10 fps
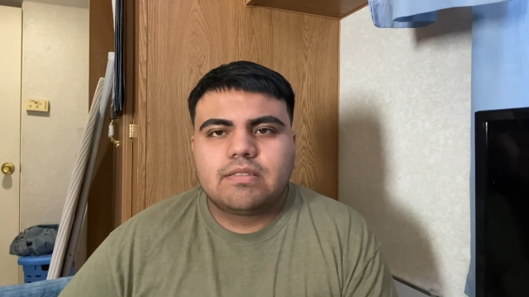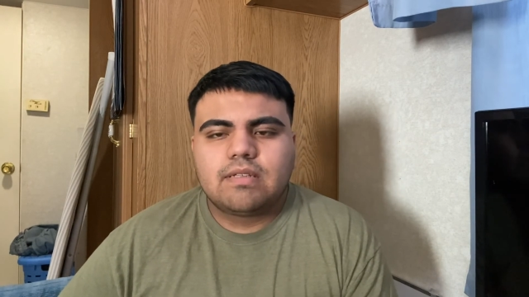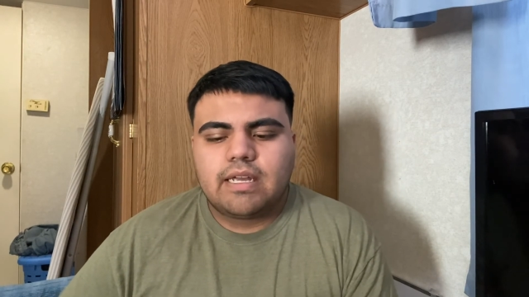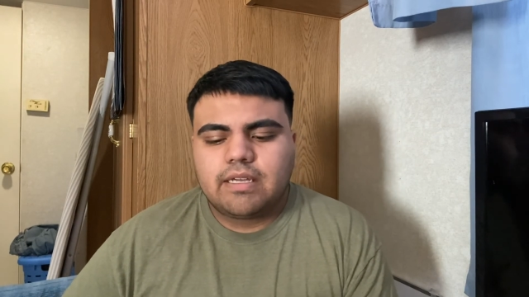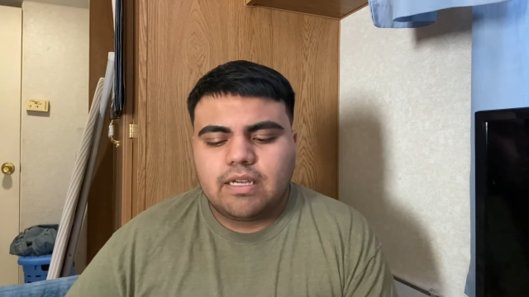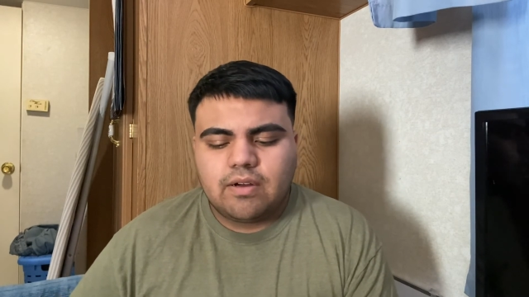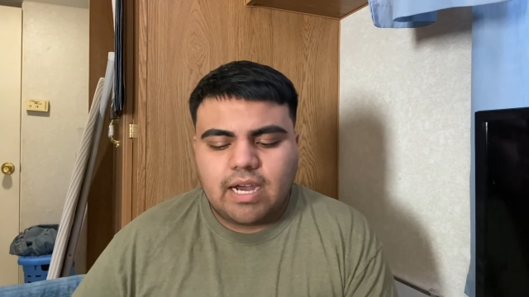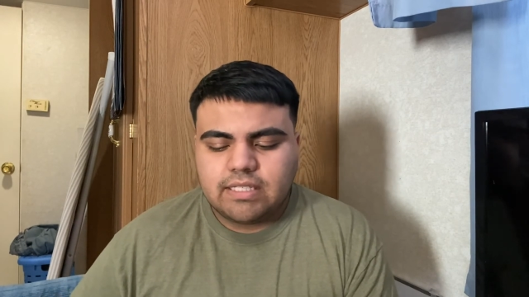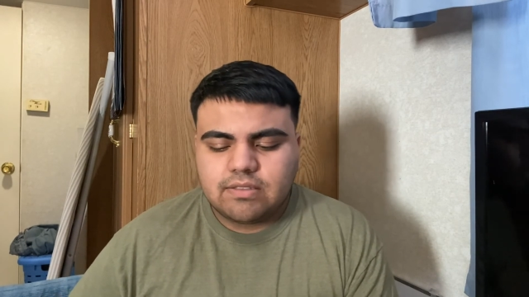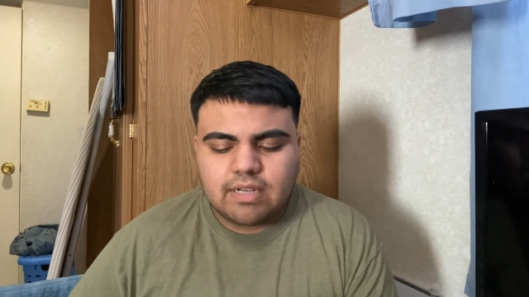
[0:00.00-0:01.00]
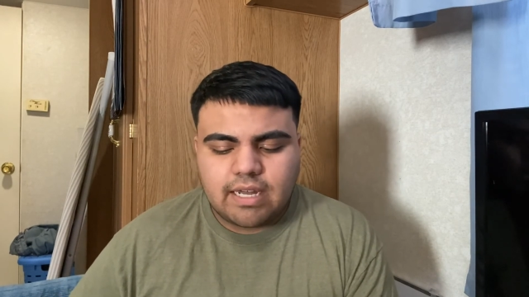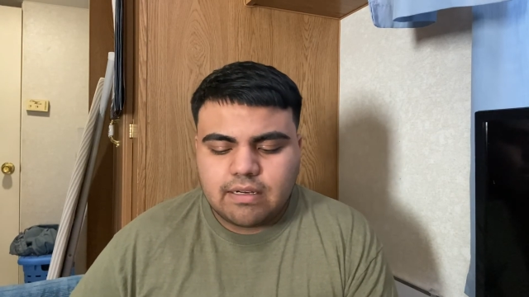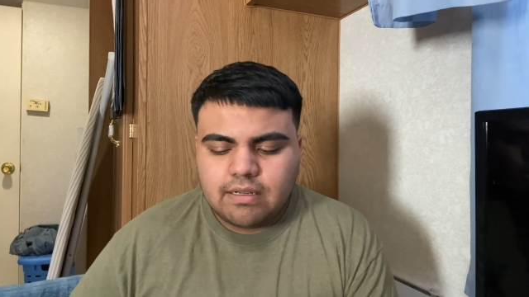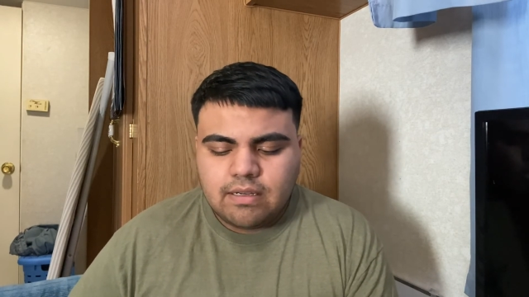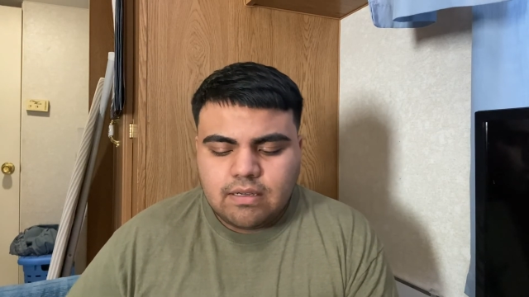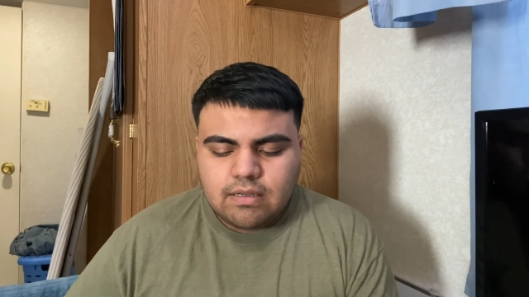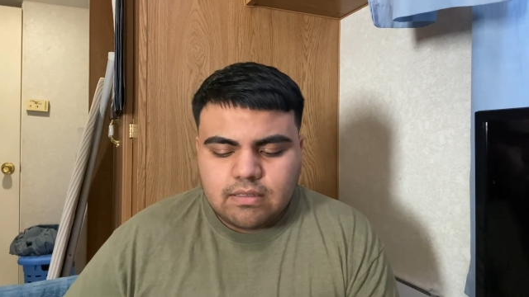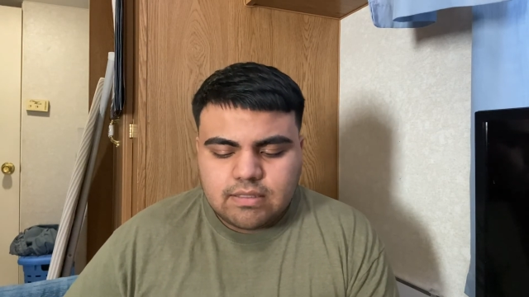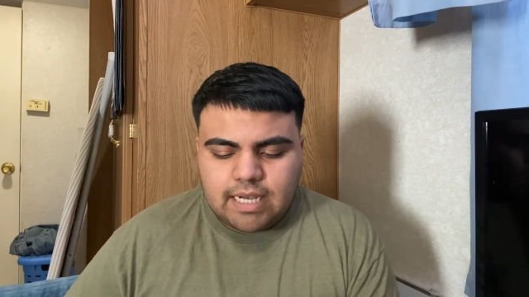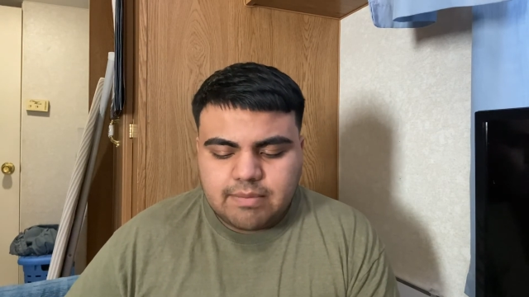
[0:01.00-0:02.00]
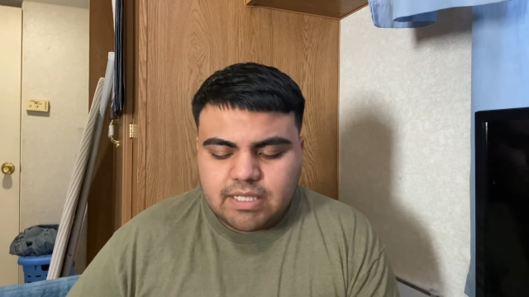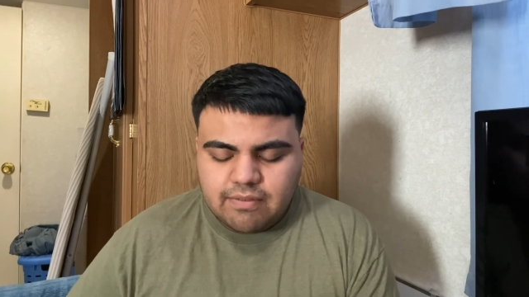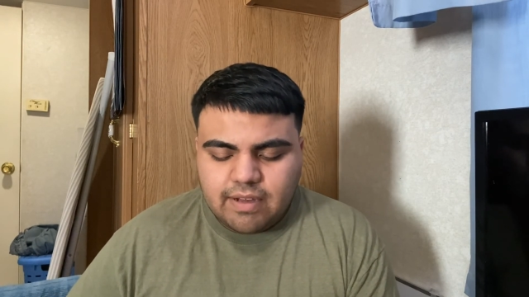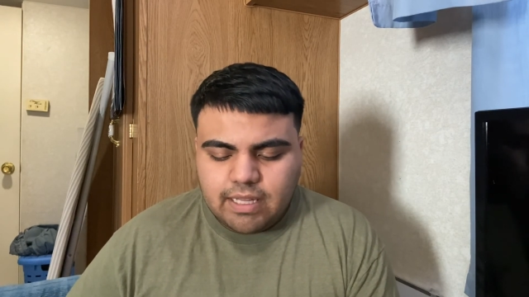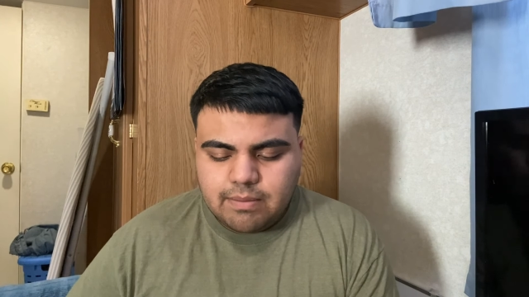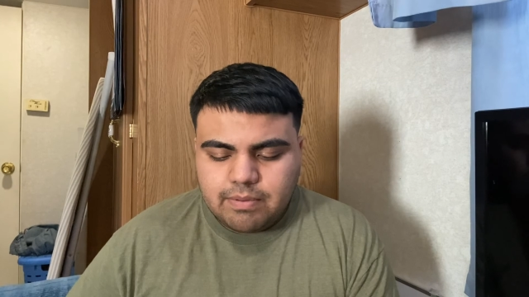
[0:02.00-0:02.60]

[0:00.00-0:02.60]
Like, you know, I still got time to develop,